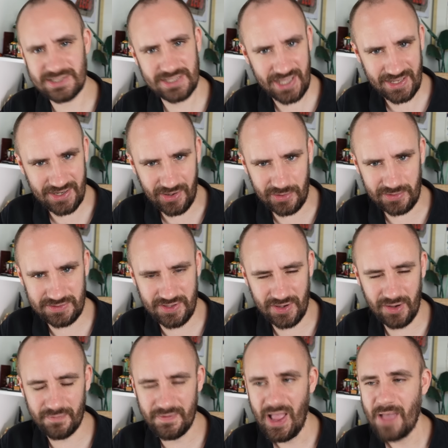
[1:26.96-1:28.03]
to get hold
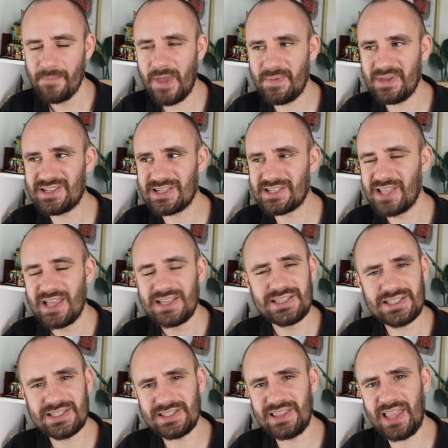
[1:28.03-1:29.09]
of, maybe just
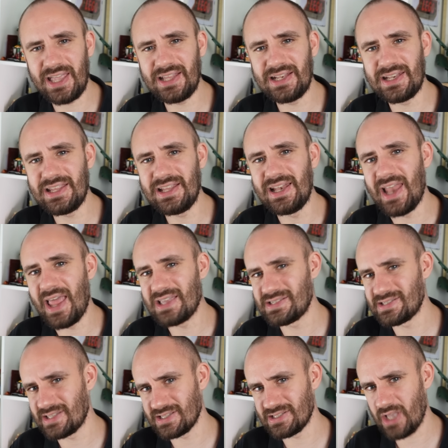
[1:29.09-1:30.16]
slightly less
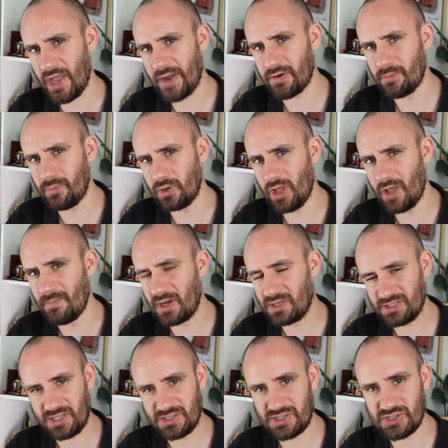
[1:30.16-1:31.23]
desirable among
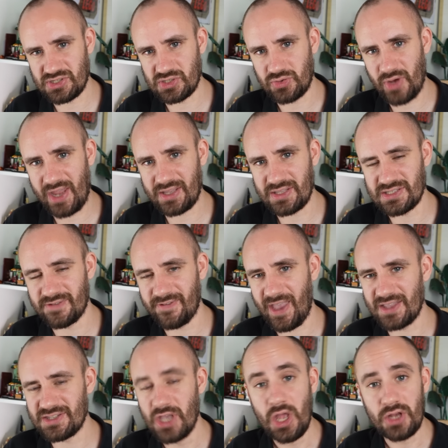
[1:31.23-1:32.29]
Dungeons & Dragons
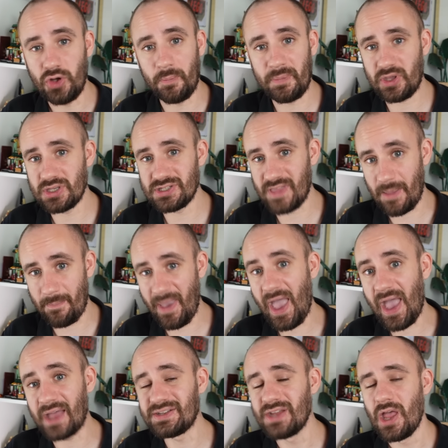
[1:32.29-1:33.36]
fans, not because they're
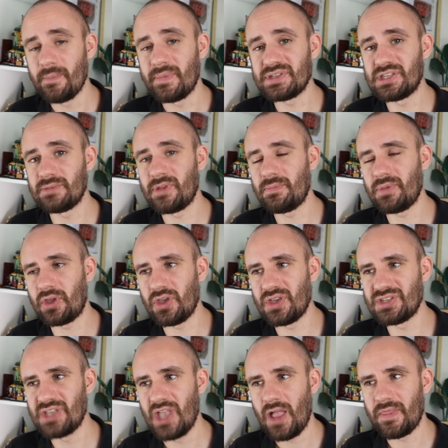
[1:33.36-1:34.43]
bad, but simply
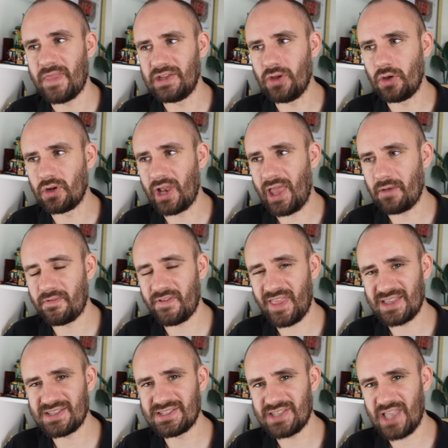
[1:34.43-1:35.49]
because they don't allow for
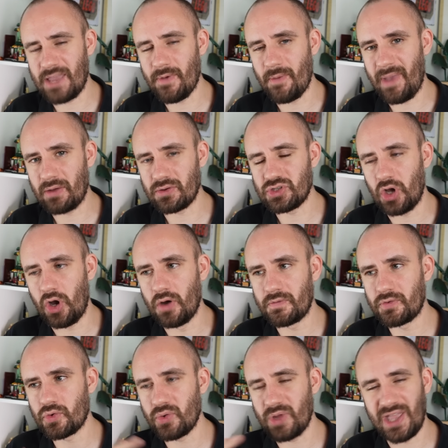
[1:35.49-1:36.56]
that same amount of
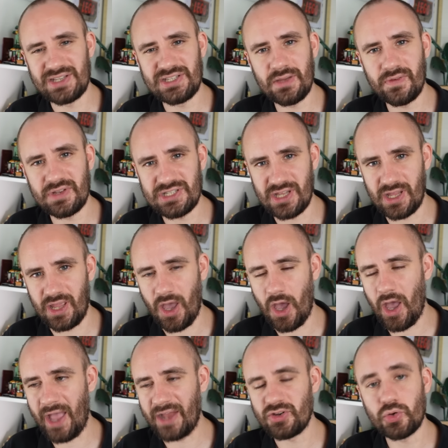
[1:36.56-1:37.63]
creativity
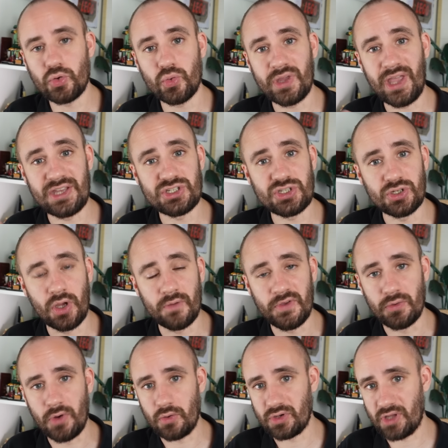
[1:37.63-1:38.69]
and creation of
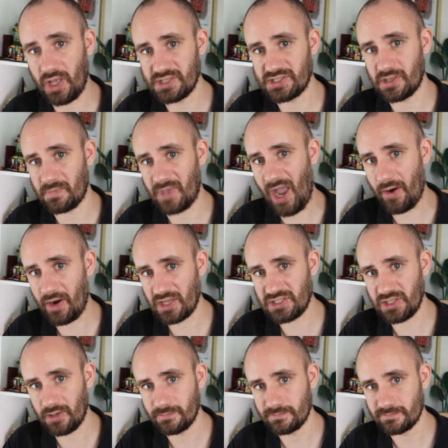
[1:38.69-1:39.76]
your own custom character.